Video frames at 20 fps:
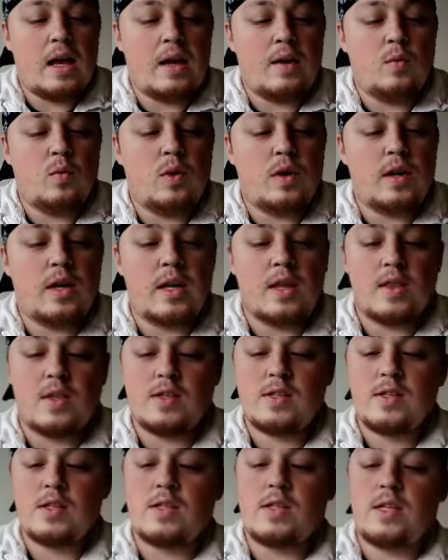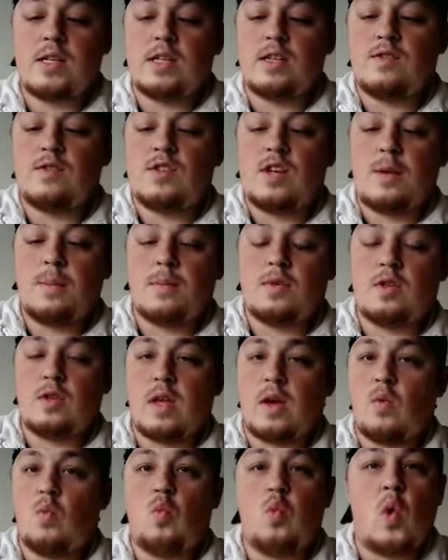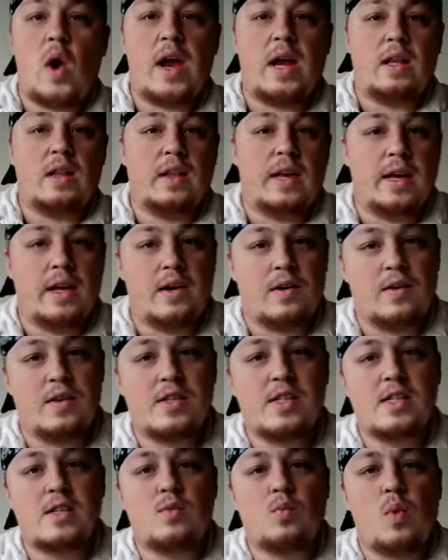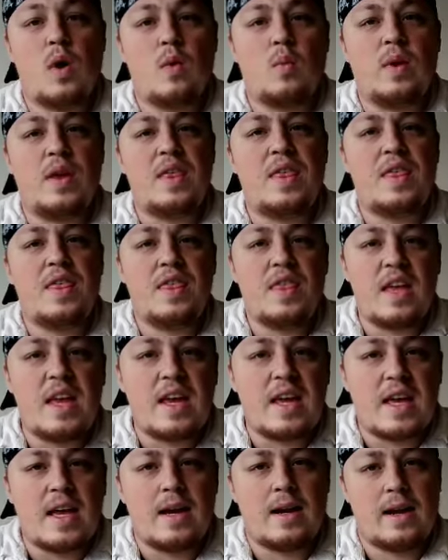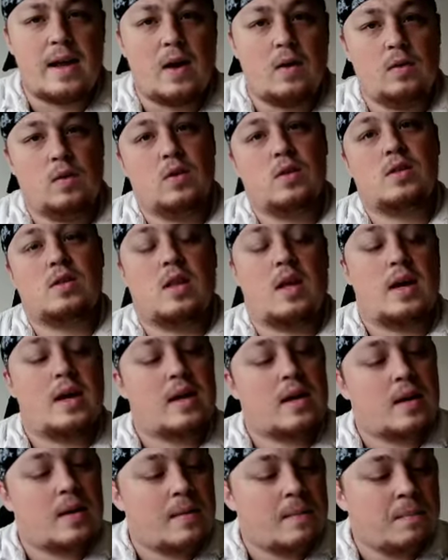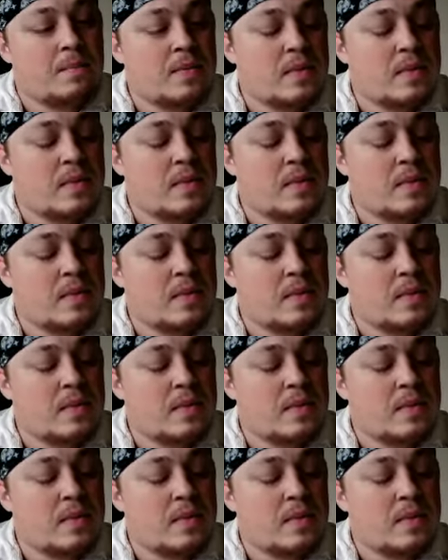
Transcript: and wouldn't get this distinctive shape until like way later. This is what we think it now looks like.